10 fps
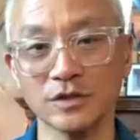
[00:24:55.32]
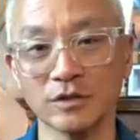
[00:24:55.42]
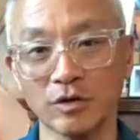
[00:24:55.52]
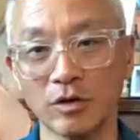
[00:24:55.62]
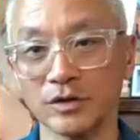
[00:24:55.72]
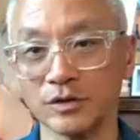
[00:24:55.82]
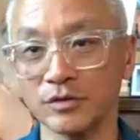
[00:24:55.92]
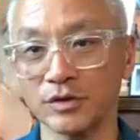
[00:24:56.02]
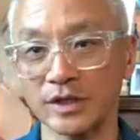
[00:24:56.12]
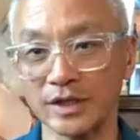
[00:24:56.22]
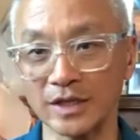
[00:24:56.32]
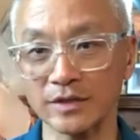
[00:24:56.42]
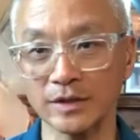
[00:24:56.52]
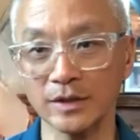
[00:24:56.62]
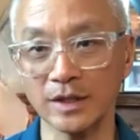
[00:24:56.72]
they're all
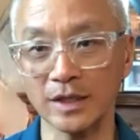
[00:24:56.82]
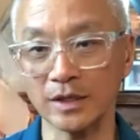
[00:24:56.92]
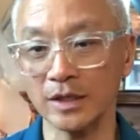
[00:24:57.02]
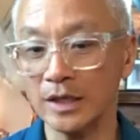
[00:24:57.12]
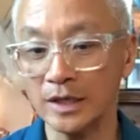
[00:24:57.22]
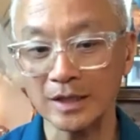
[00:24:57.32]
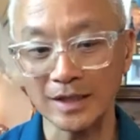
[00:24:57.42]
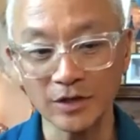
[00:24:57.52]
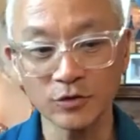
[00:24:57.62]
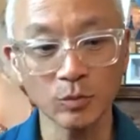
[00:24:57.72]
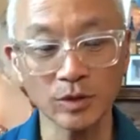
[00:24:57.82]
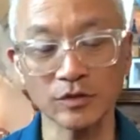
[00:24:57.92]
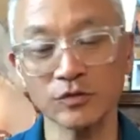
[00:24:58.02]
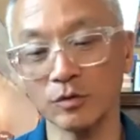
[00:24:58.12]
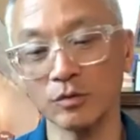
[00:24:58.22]
interconnected, and that's what
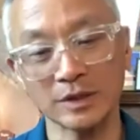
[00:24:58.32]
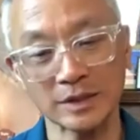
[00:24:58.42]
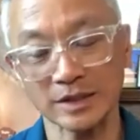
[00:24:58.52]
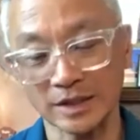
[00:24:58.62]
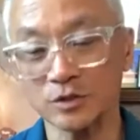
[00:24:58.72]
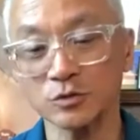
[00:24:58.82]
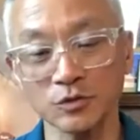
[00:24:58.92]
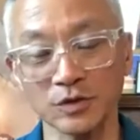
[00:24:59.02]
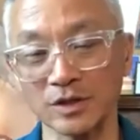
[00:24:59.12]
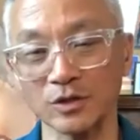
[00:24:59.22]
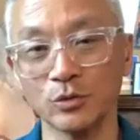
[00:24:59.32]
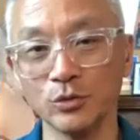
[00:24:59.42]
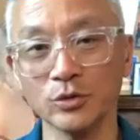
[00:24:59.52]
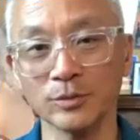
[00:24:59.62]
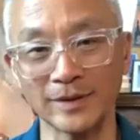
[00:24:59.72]
is so interesting and
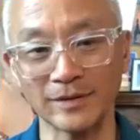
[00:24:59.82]
cool about